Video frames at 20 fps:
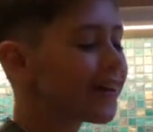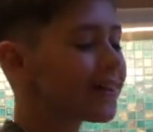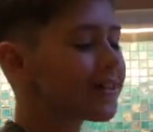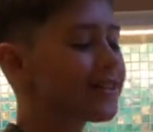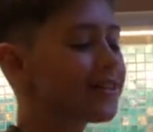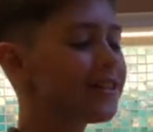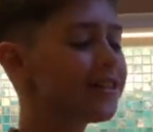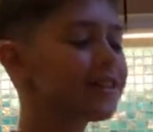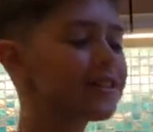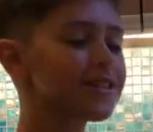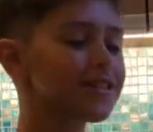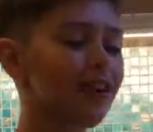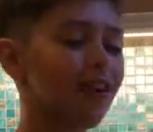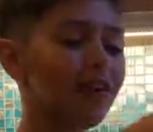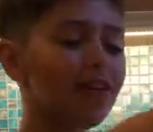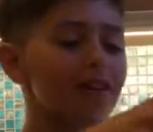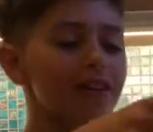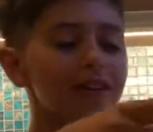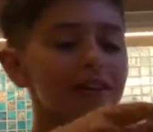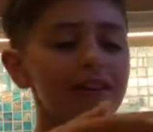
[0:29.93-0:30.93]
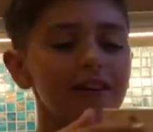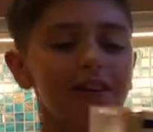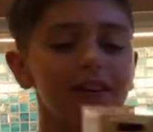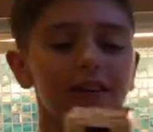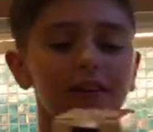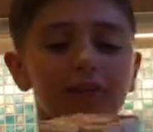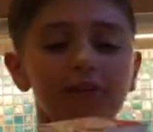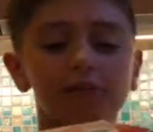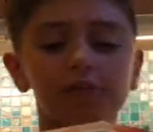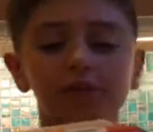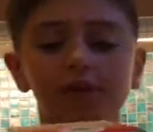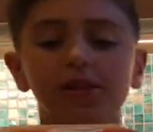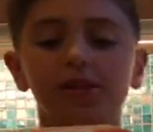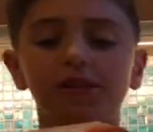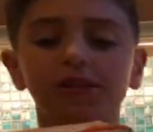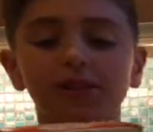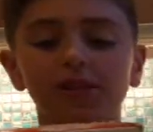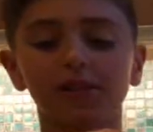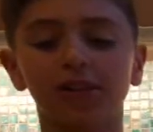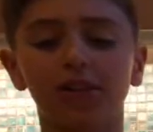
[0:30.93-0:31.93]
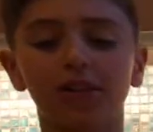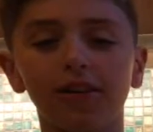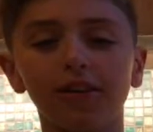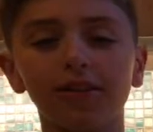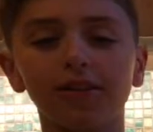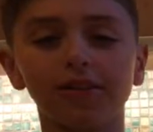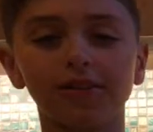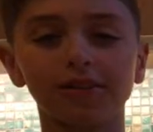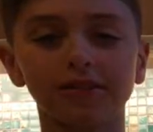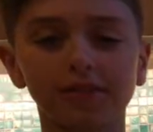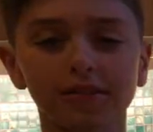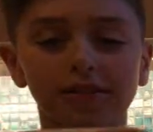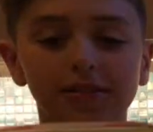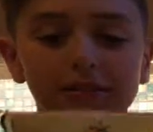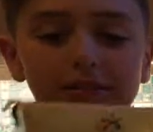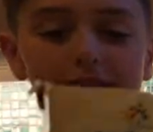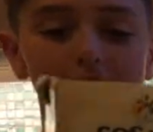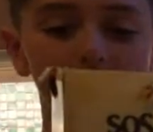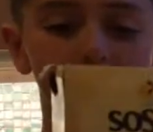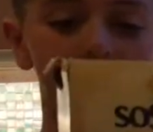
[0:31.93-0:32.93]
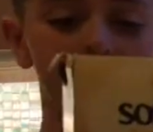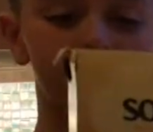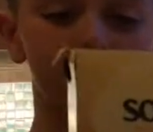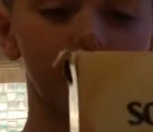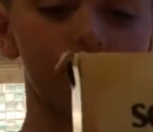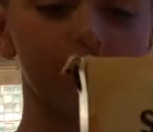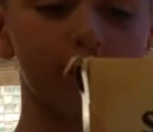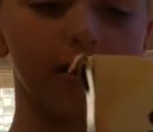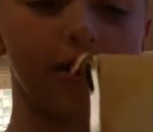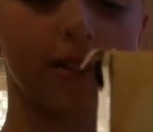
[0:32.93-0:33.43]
sea salt from So Salt here.